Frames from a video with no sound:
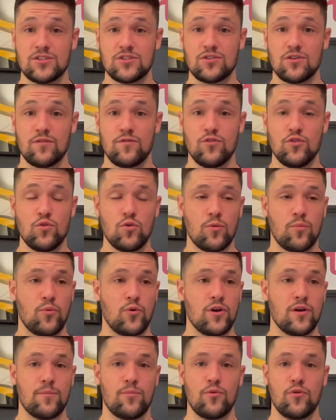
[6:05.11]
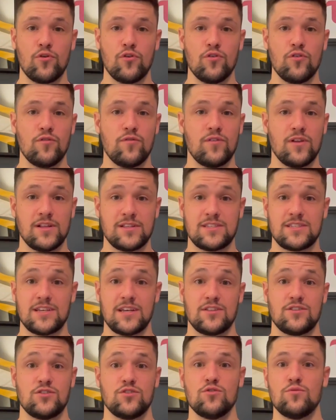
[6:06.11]
So if you were pre-approved, let's
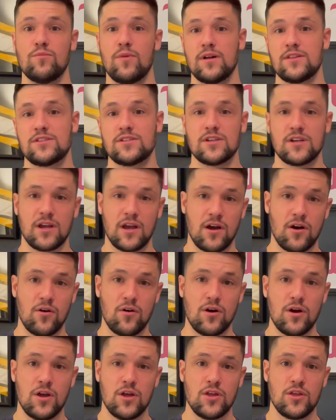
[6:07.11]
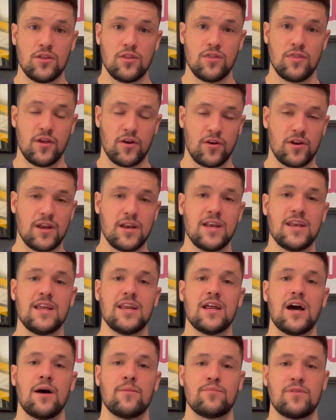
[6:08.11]
say 2 months ago, they're going to
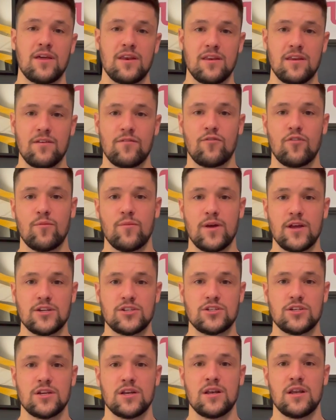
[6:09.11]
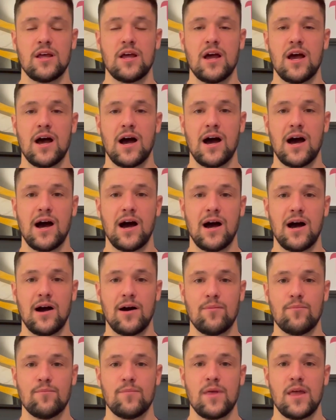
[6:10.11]
need updated information
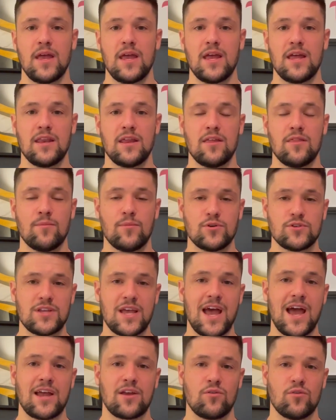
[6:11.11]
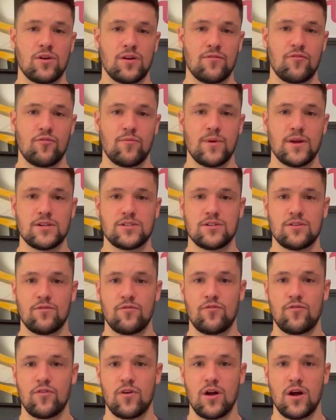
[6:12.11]
and the most accurate information,
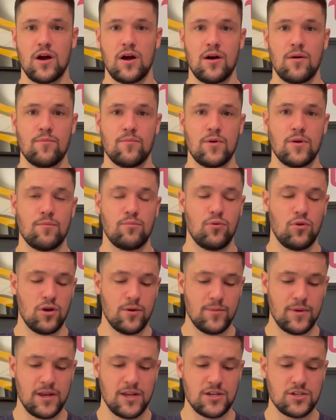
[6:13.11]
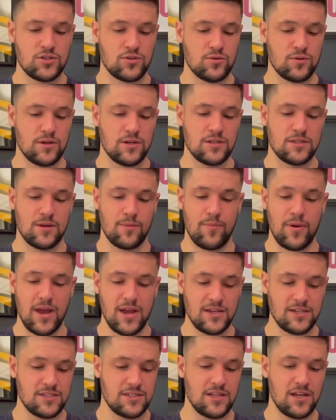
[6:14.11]
from employment history to
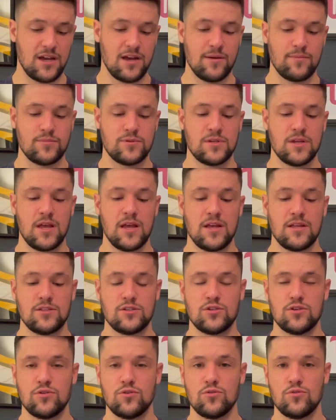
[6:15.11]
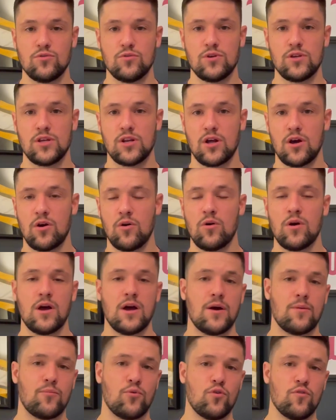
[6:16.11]
pay stubs to, you know,
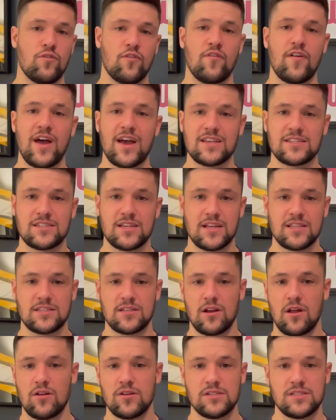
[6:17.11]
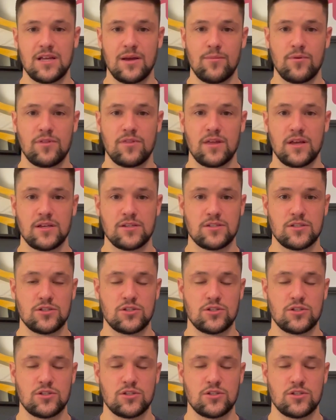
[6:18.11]
proof of assets and all these type of things.